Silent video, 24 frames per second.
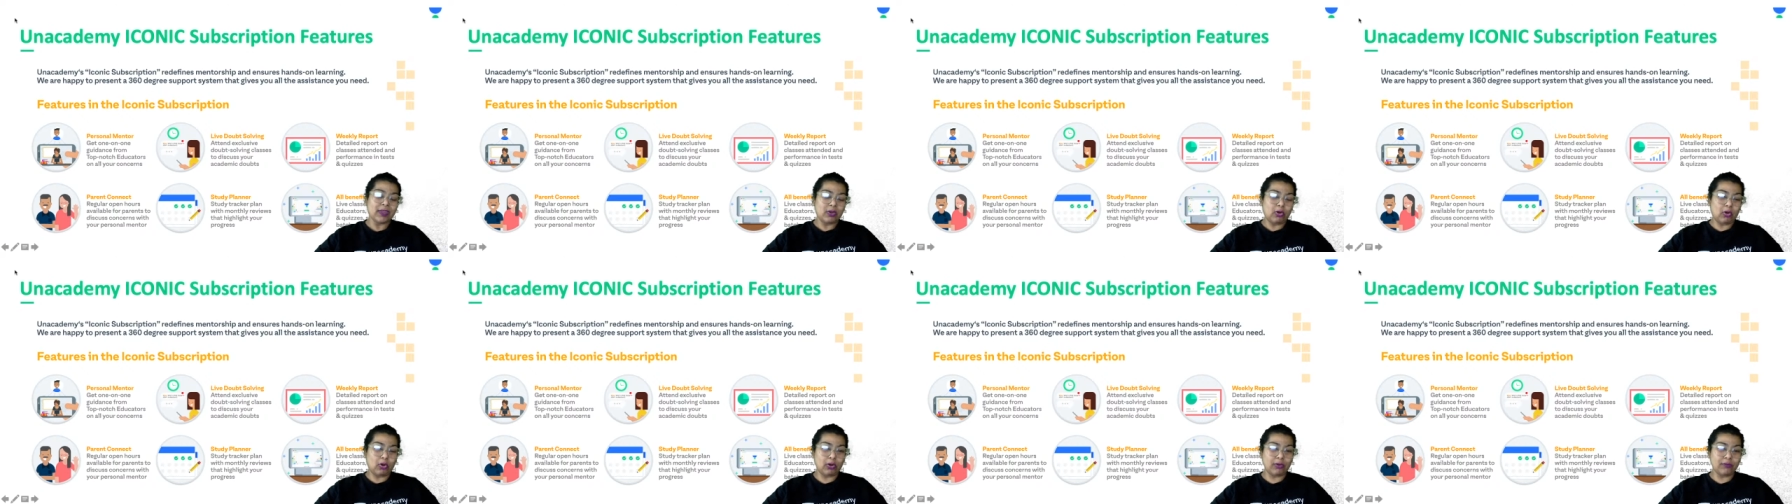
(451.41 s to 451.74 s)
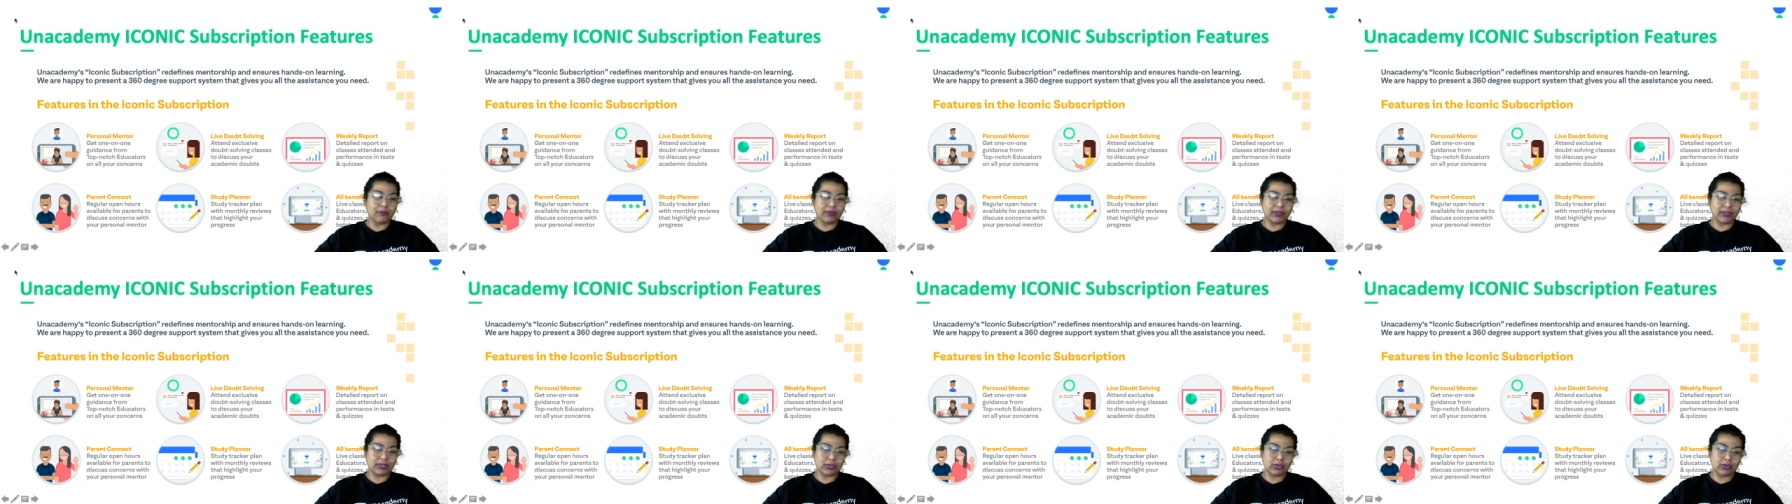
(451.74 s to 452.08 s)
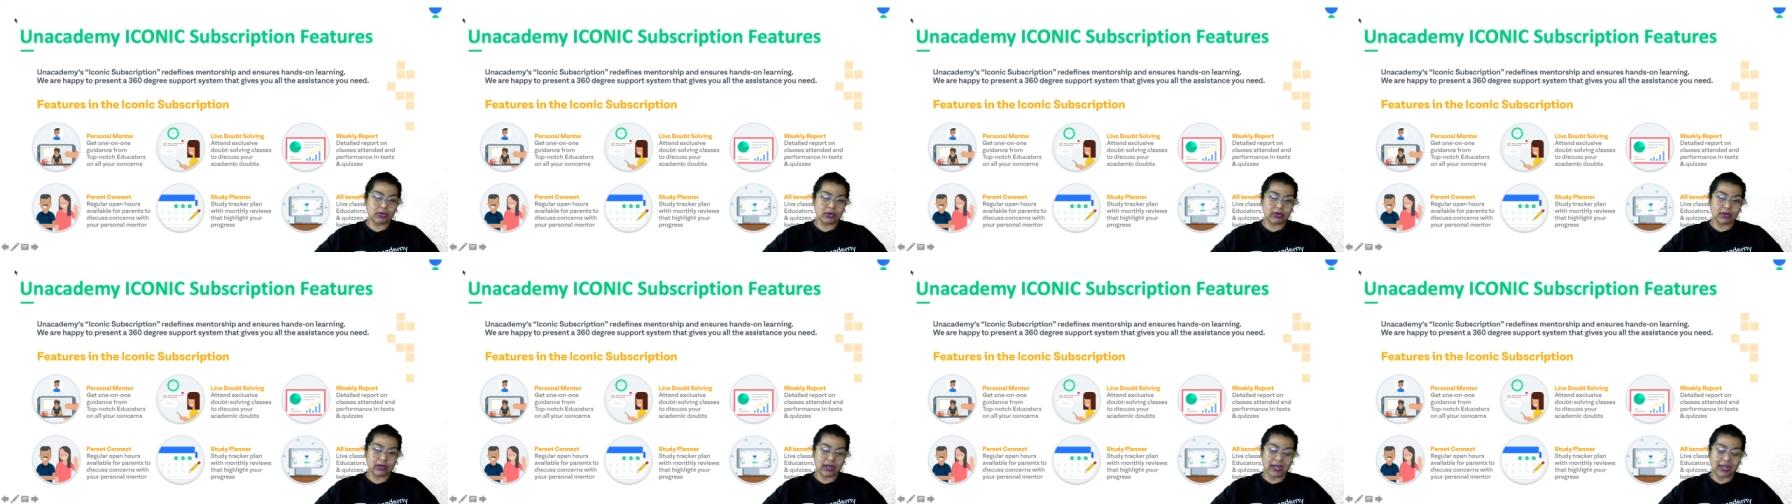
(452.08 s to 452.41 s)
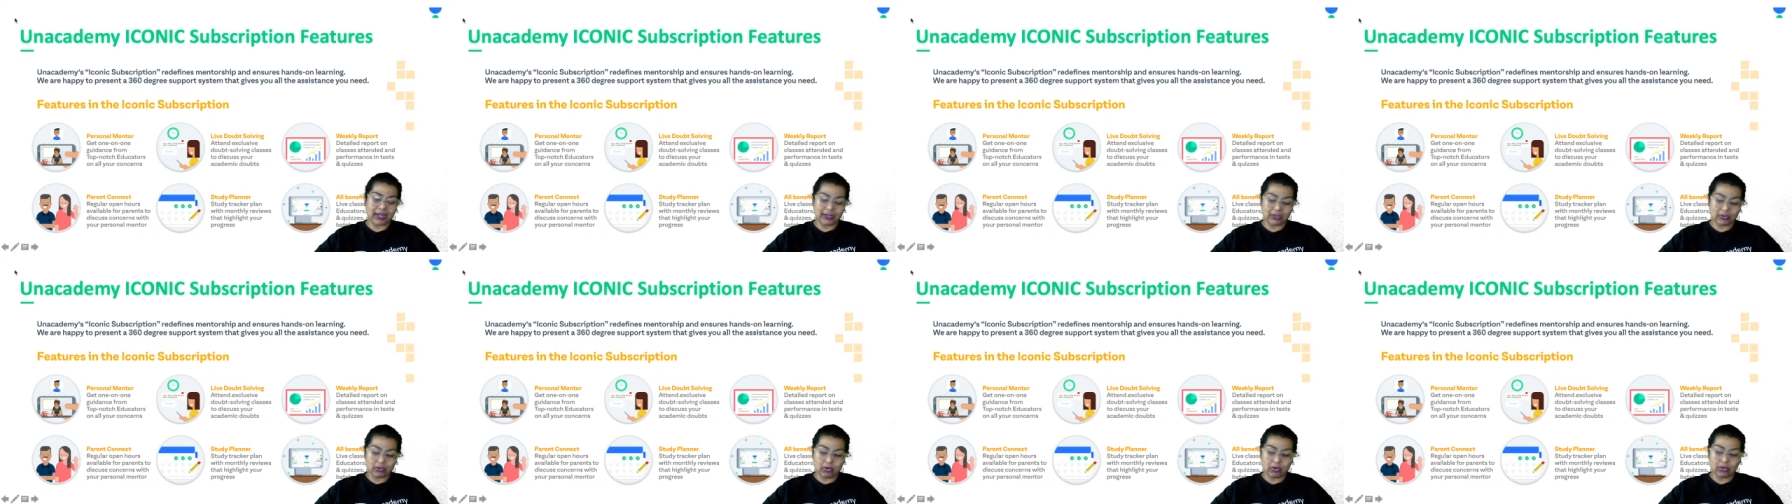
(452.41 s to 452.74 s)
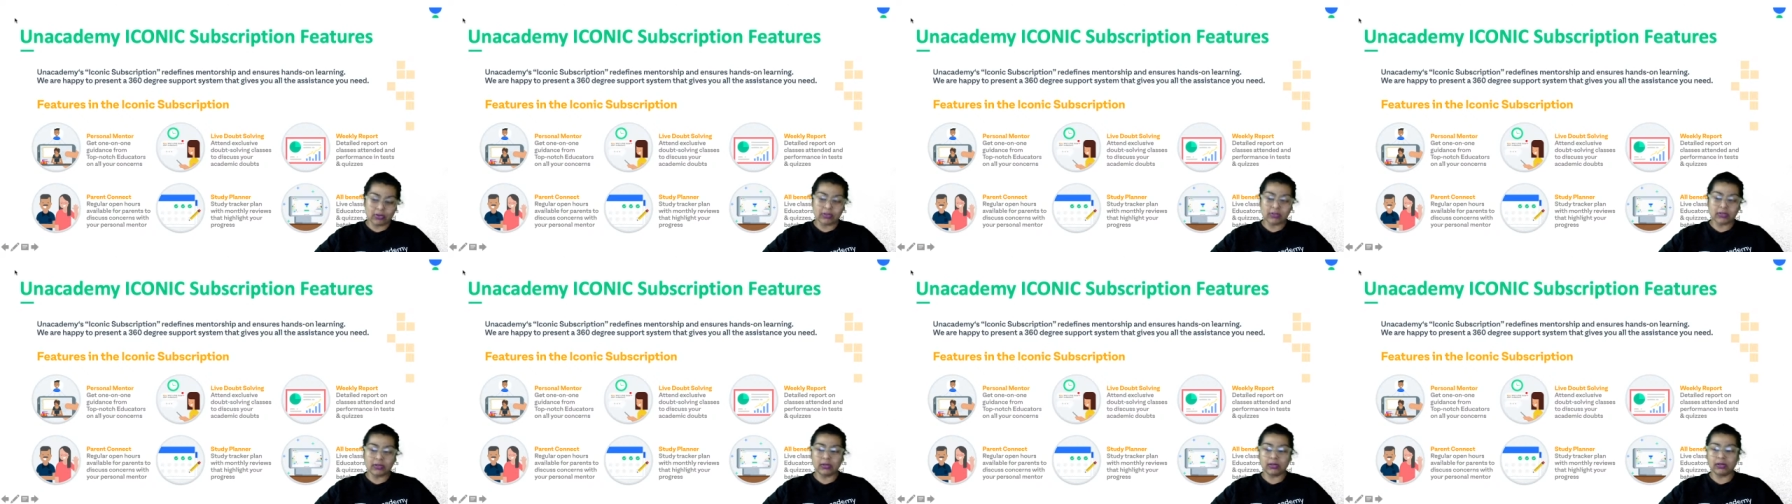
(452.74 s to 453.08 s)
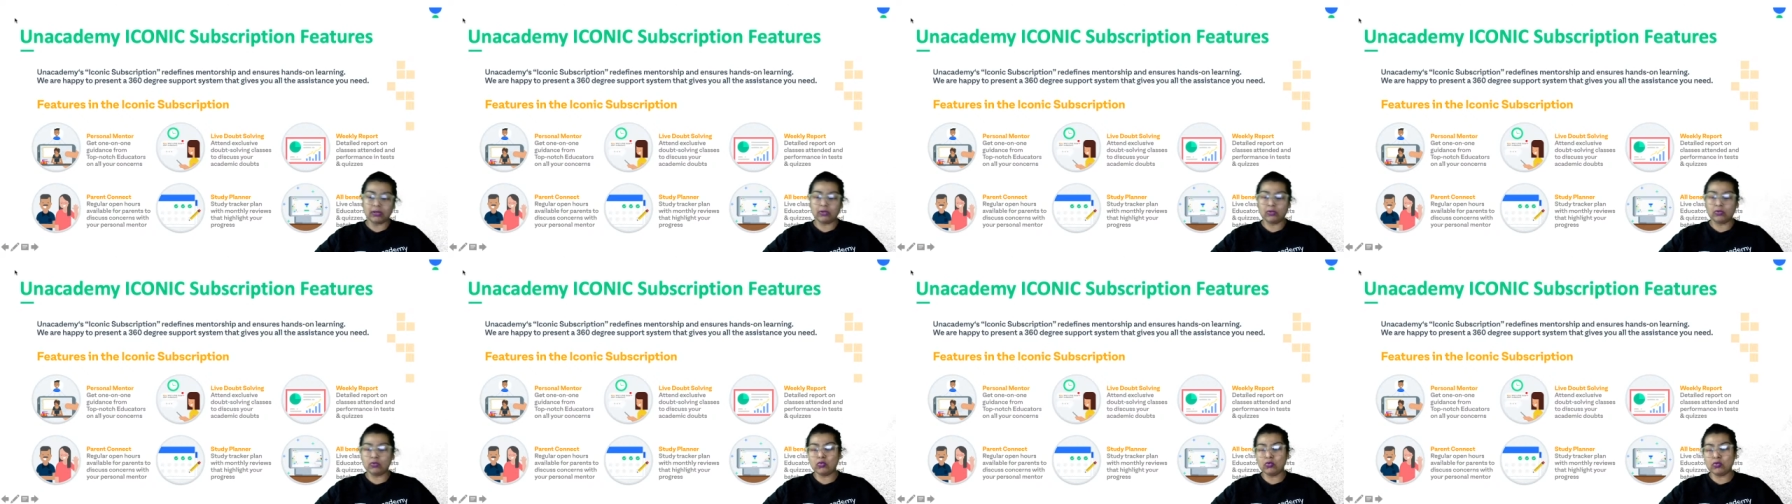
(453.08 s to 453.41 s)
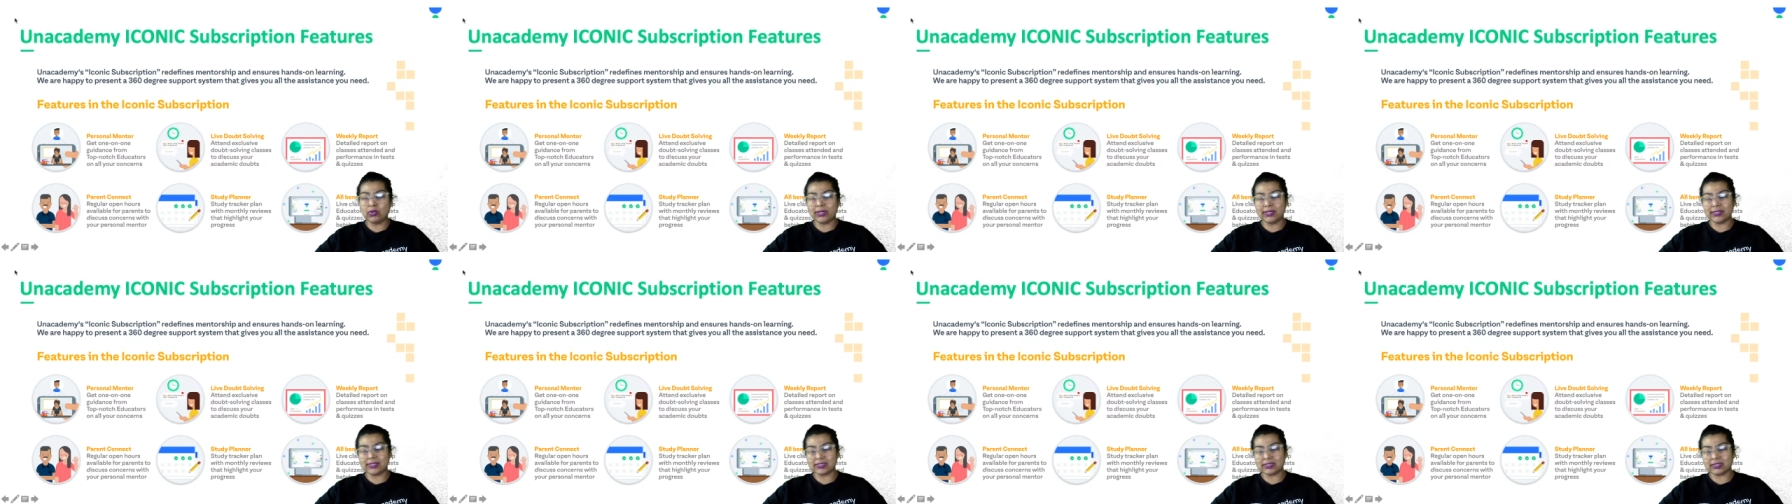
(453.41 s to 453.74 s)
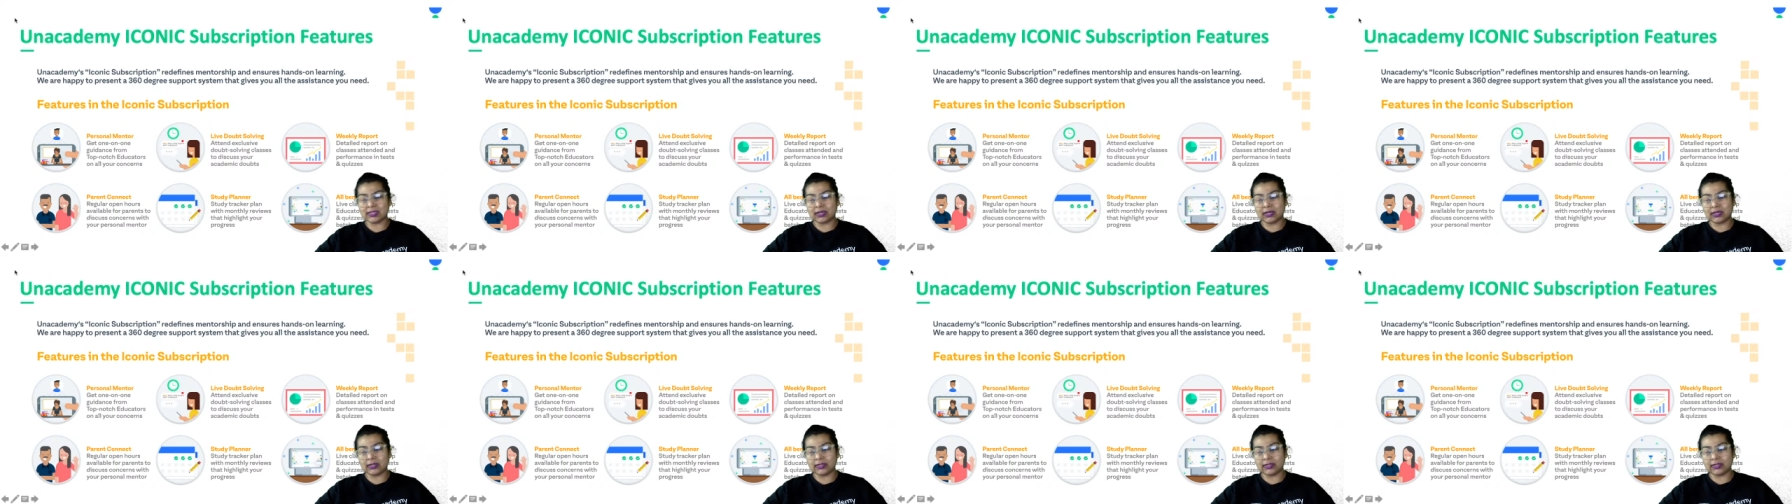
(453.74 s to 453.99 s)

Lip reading: or with your icon, who is